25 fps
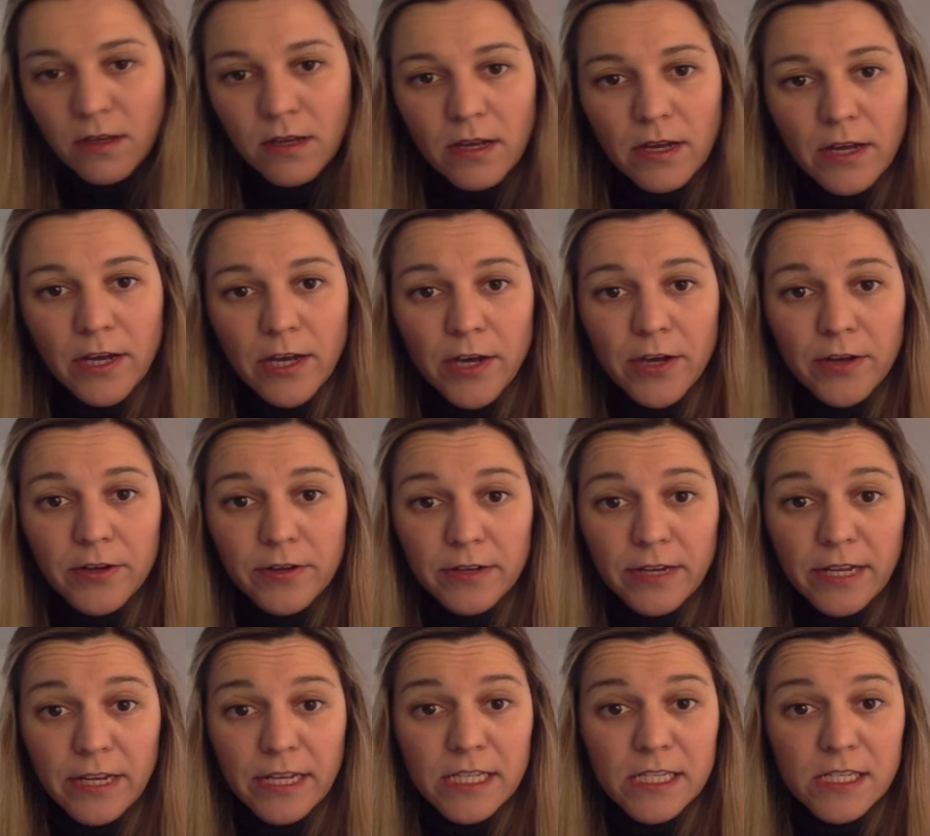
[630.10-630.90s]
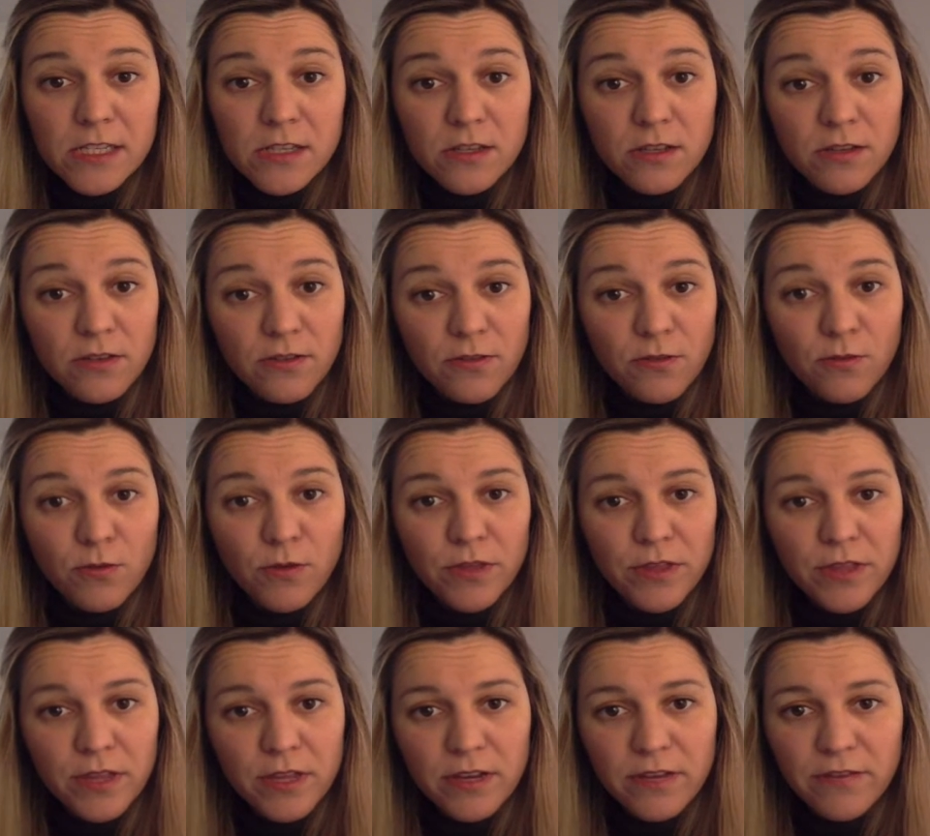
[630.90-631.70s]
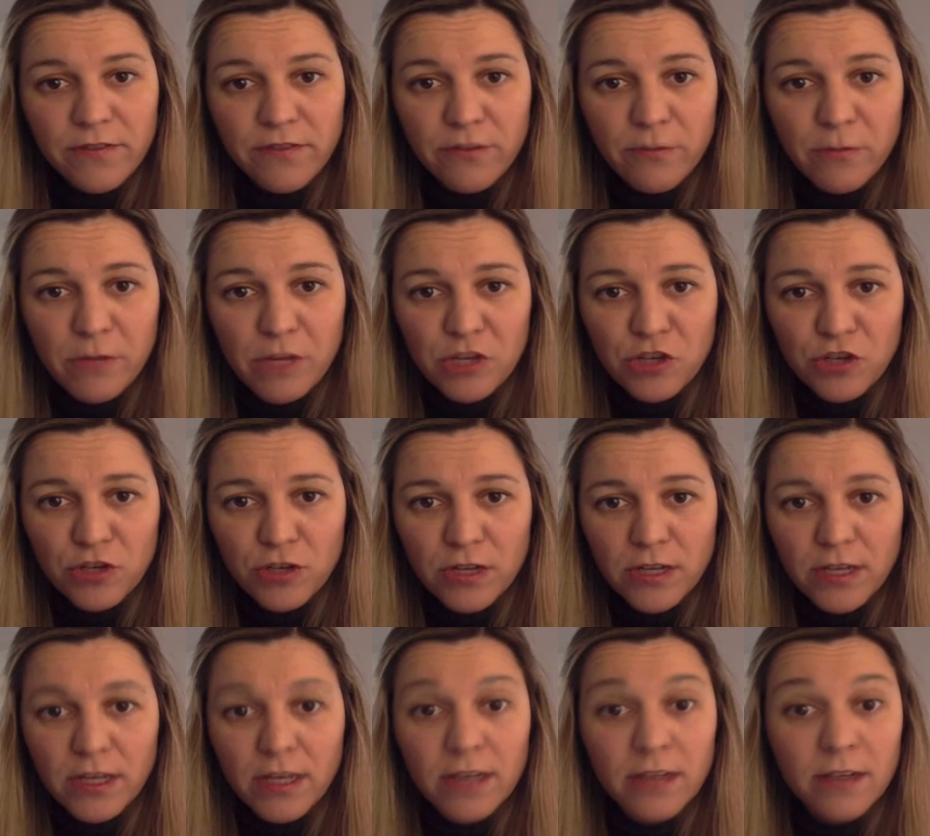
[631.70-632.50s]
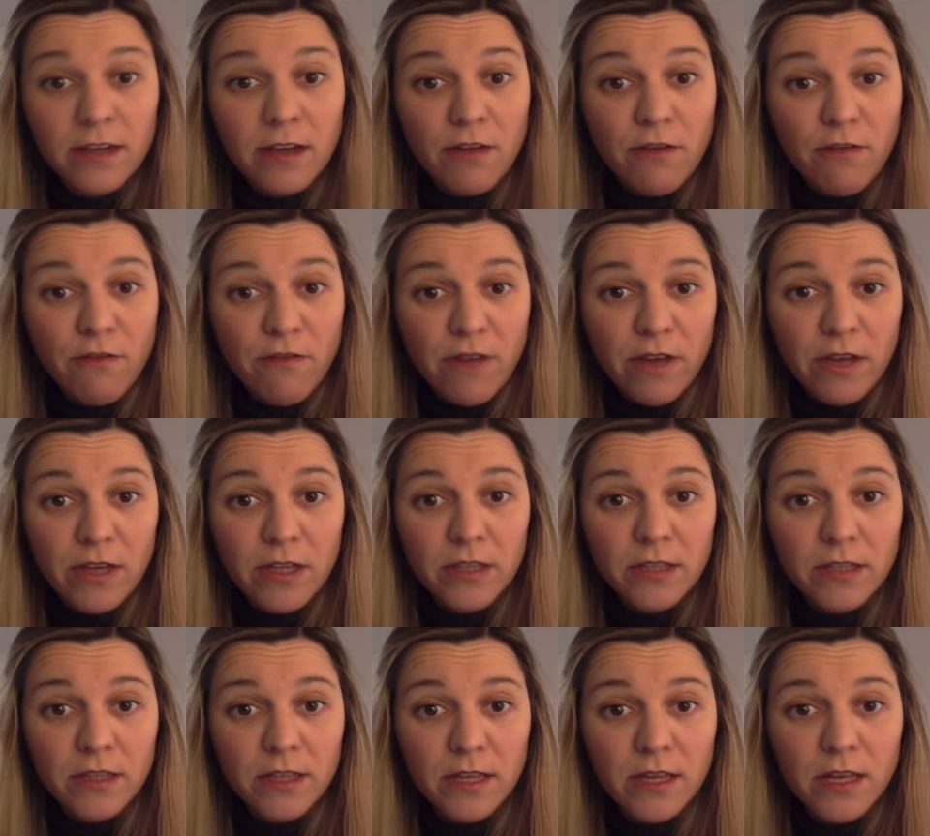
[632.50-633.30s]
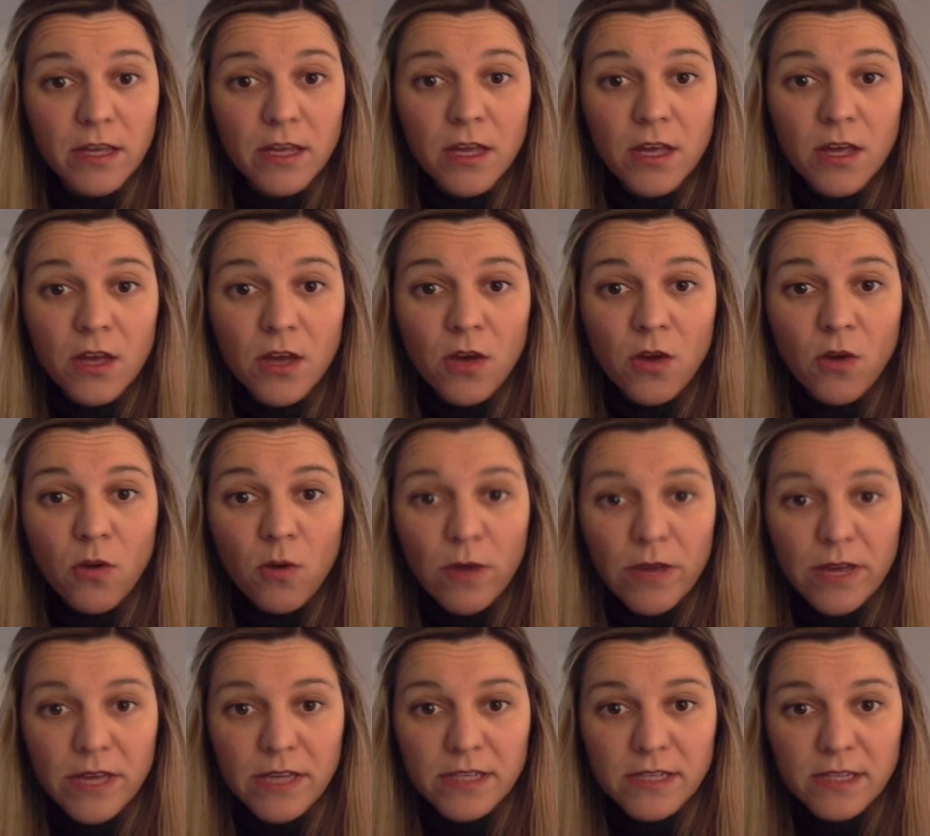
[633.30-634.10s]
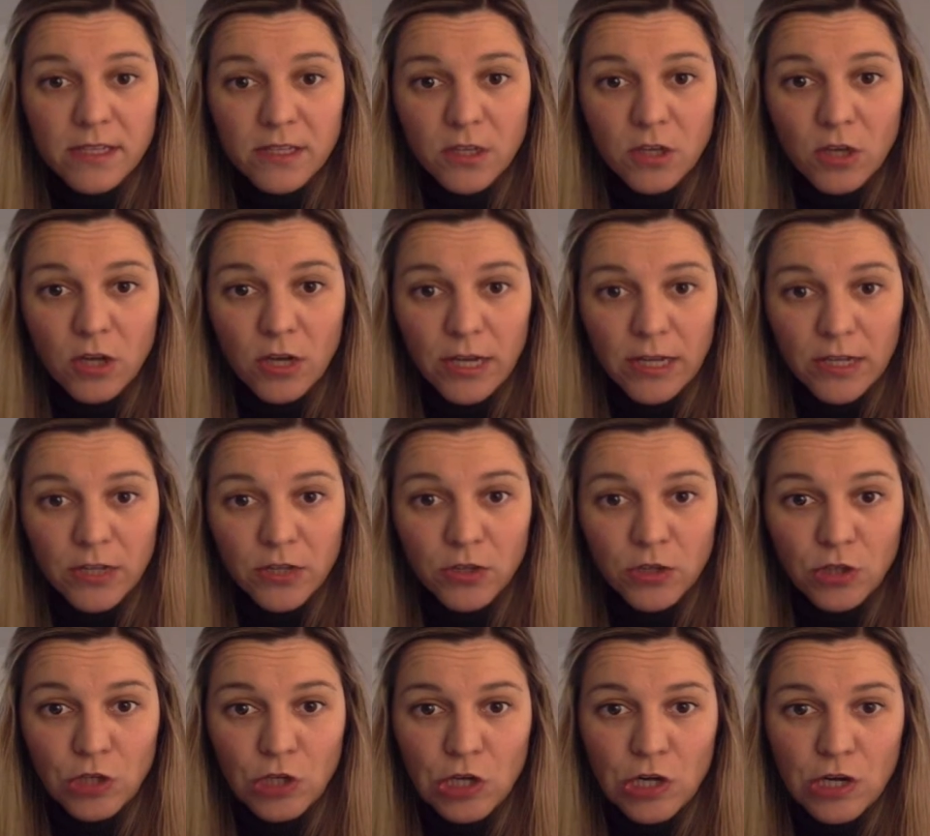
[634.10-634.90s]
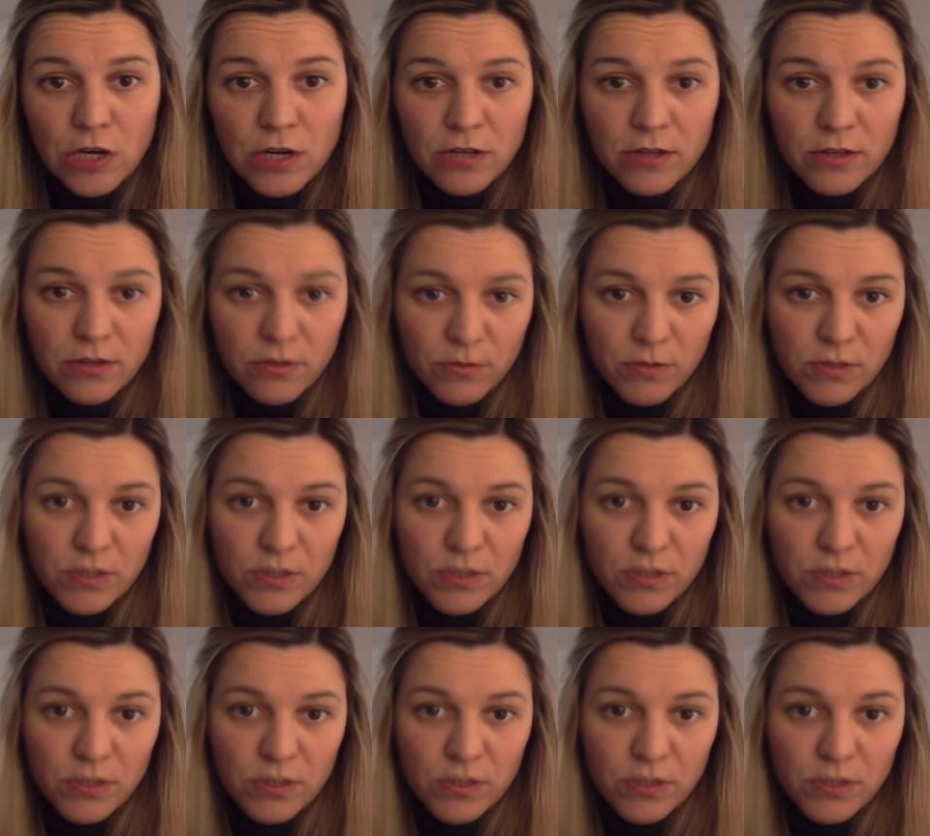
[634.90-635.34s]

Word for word: Uh, next, with that information, I can now find the quiescent collector current,